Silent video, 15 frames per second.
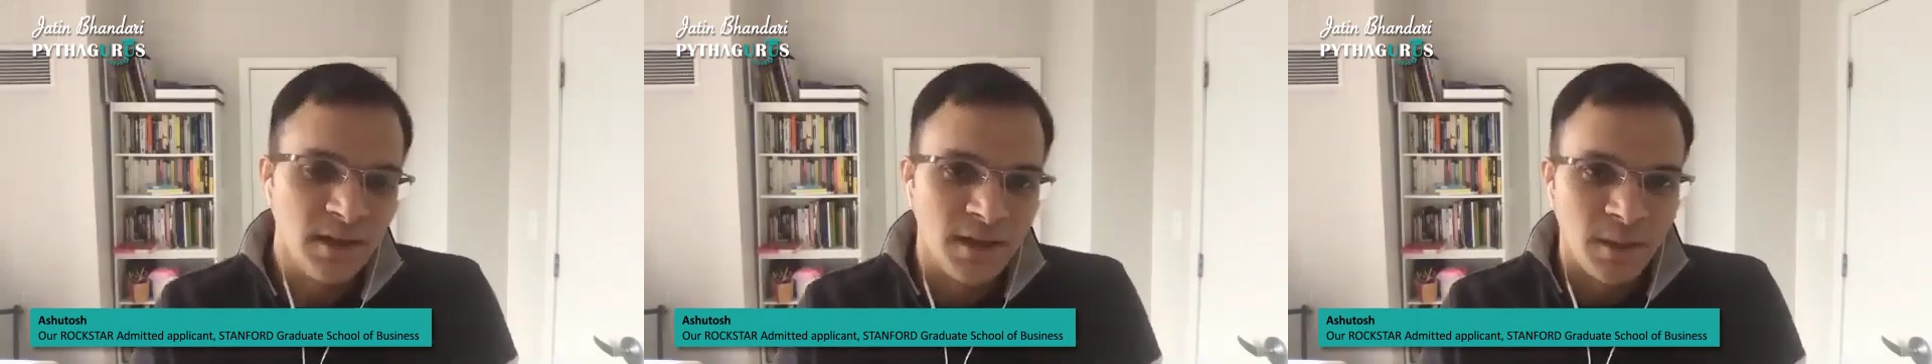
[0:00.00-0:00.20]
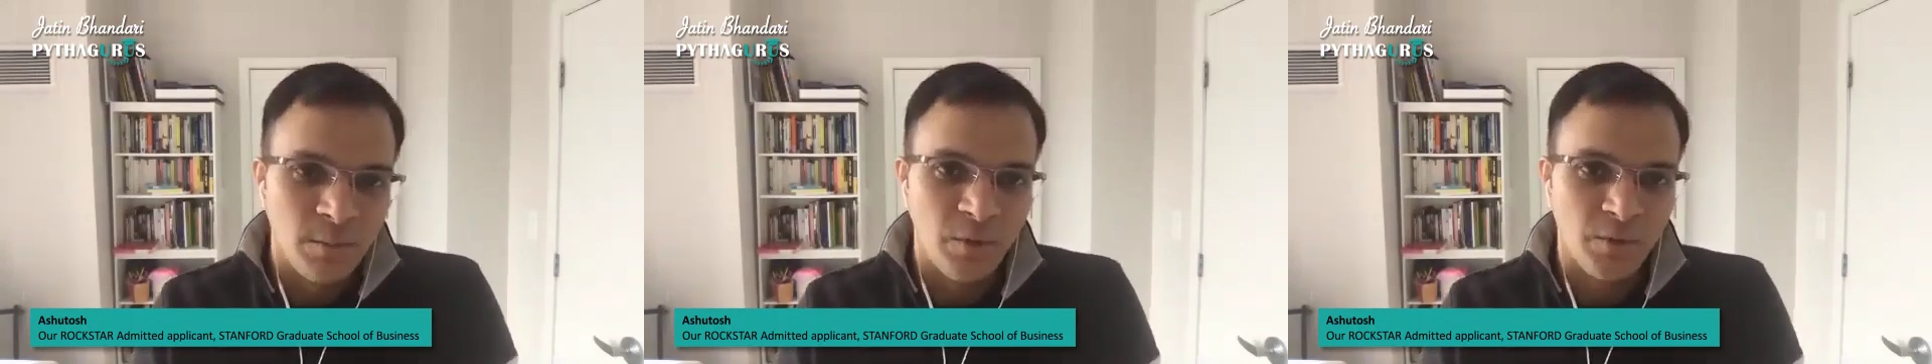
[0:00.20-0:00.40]

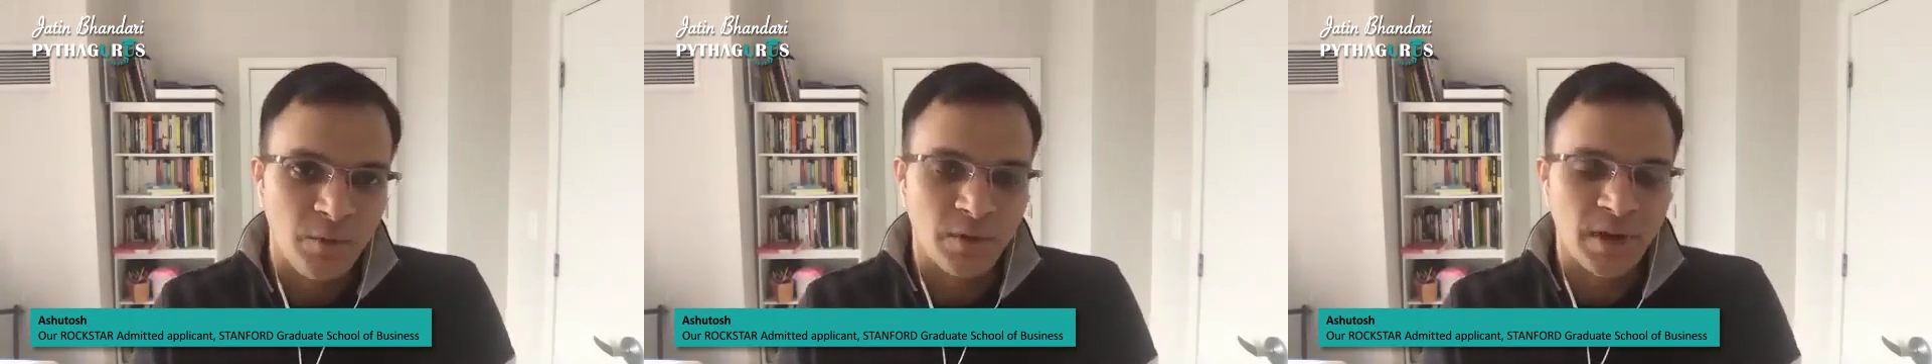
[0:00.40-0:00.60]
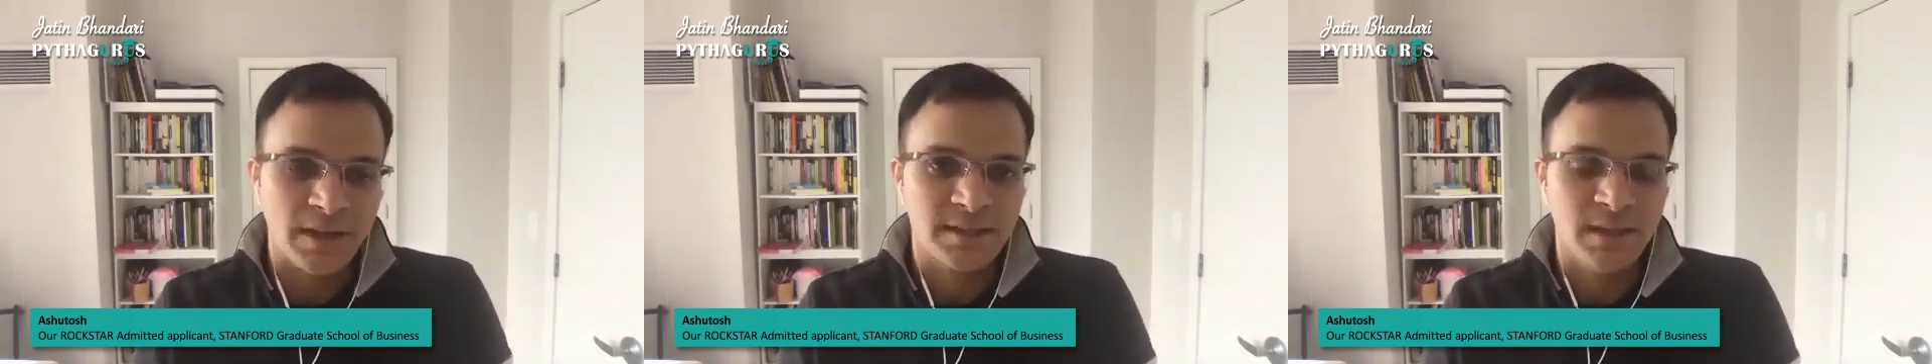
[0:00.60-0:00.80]
before
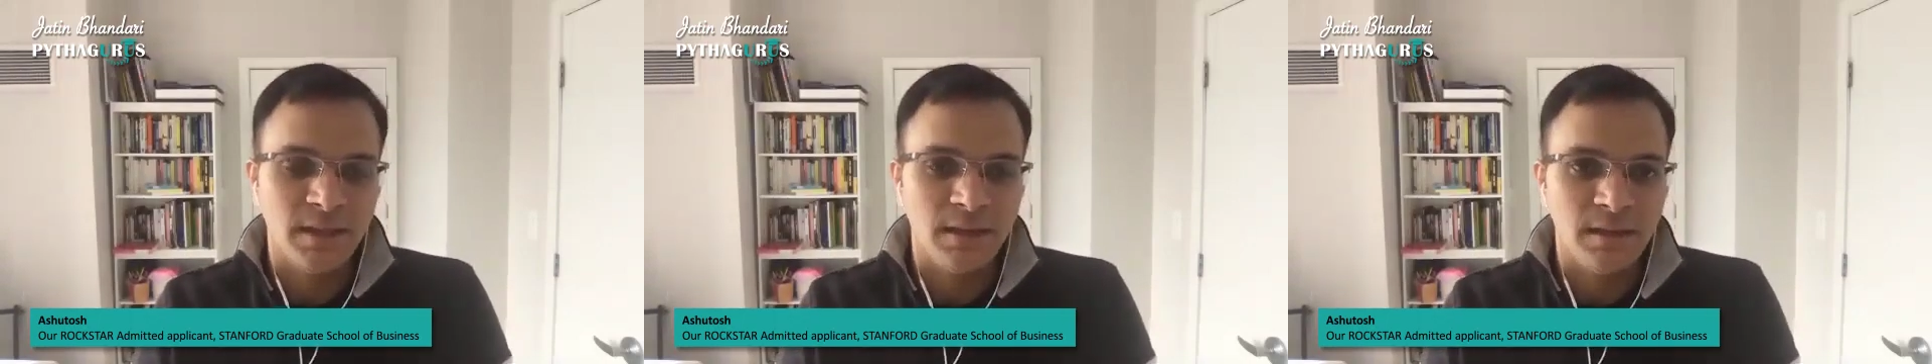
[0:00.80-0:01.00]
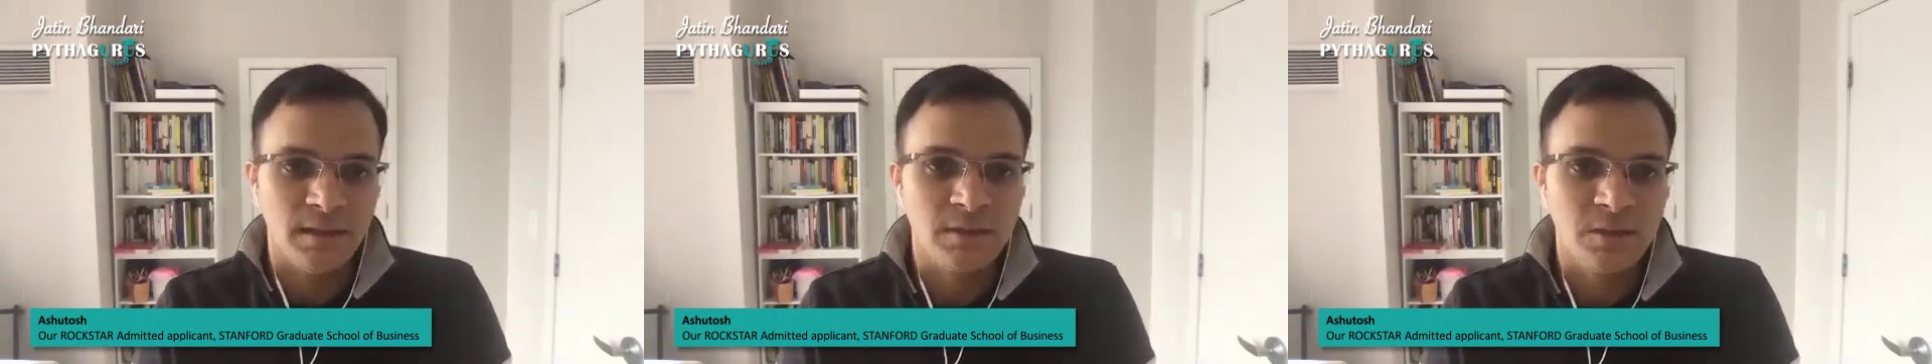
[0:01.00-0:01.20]

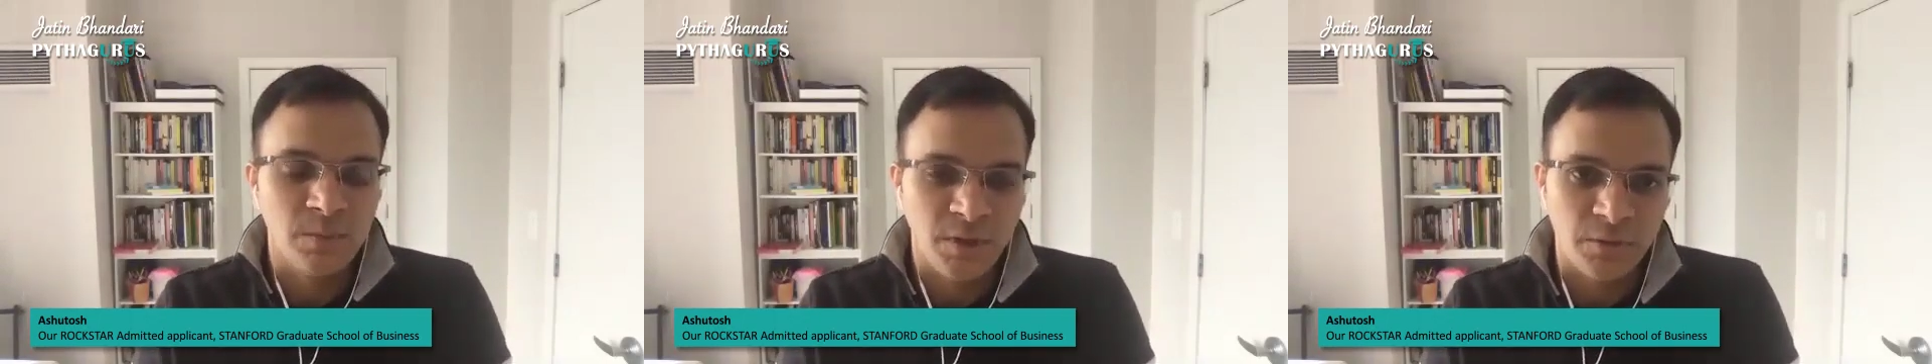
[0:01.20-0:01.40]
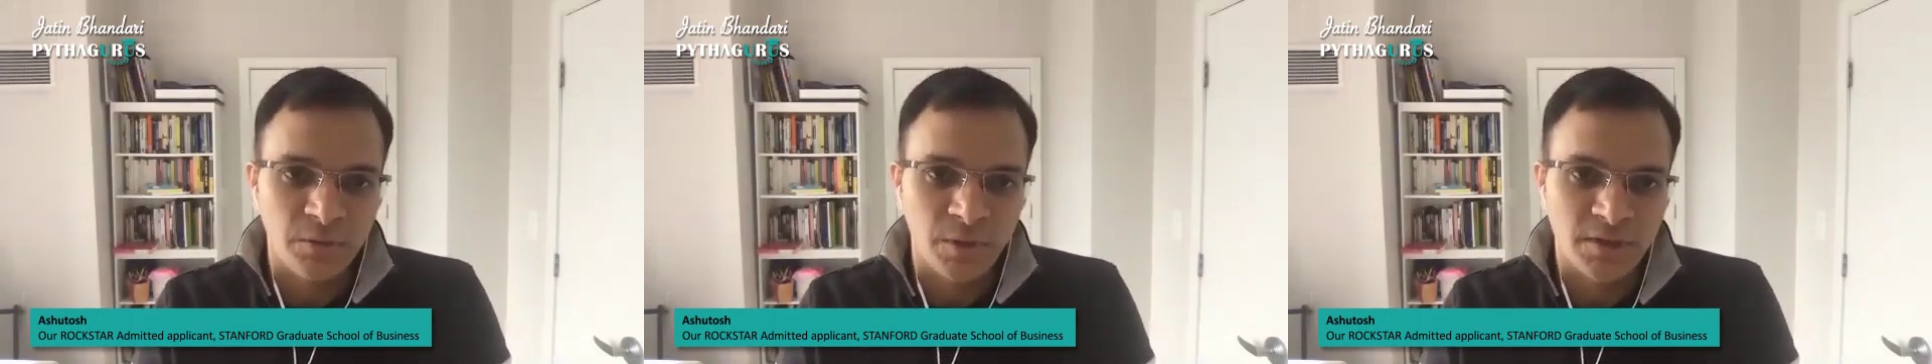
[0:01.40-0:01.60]
asking
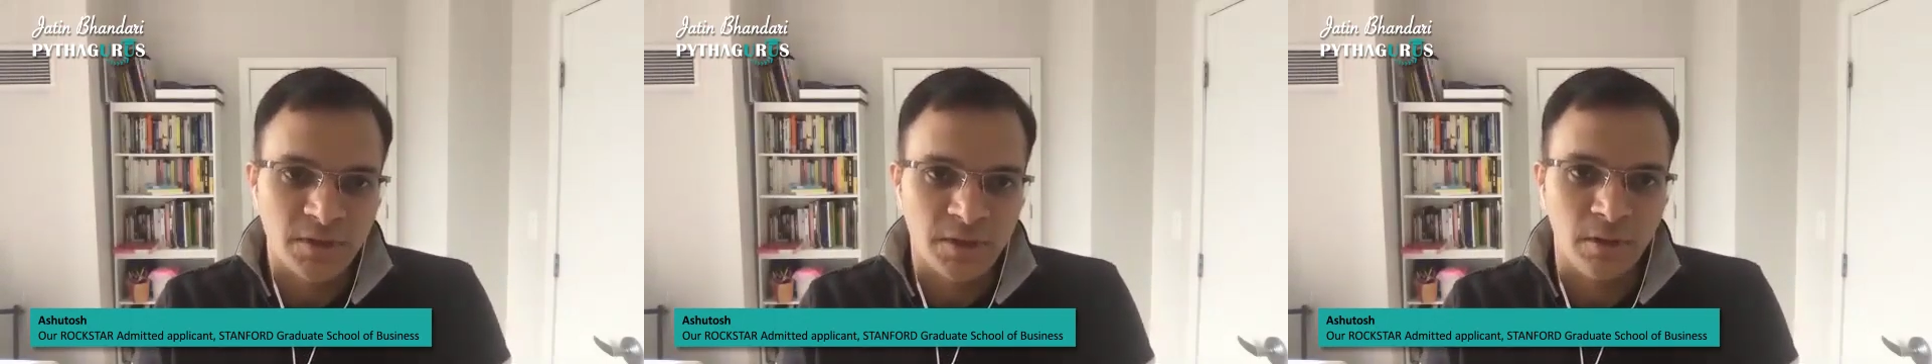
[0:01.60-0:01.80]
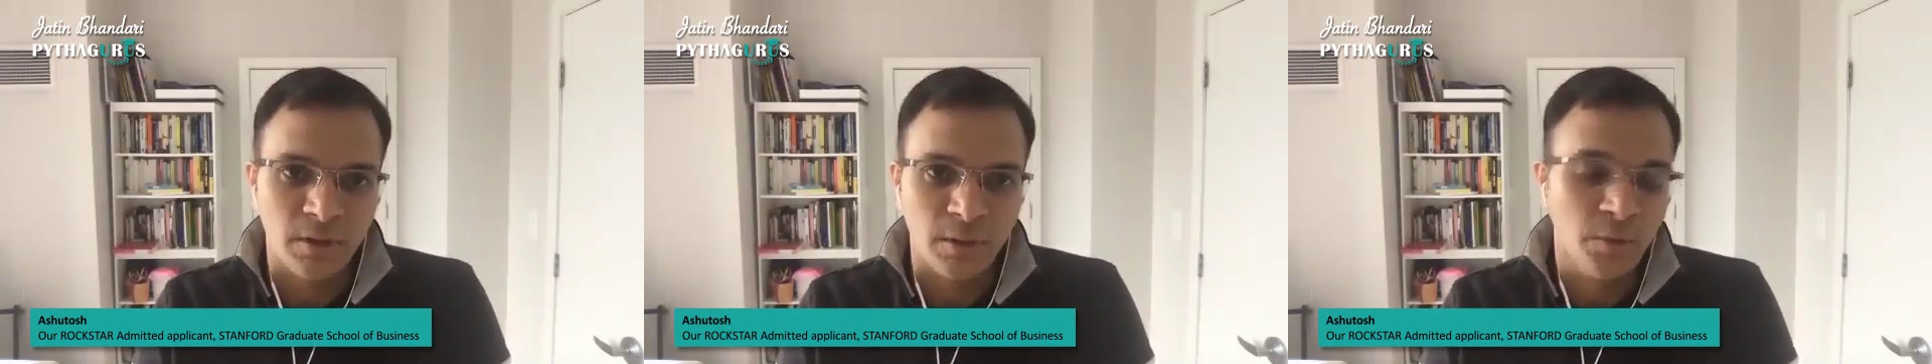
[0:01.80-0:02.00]
stupid
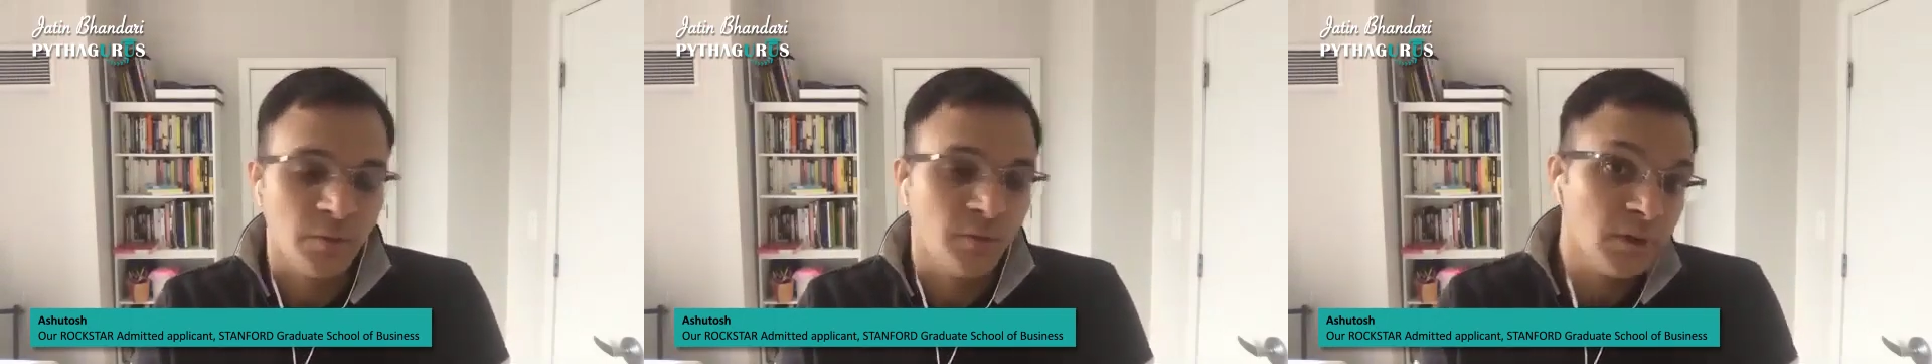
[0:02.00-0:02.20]
question or before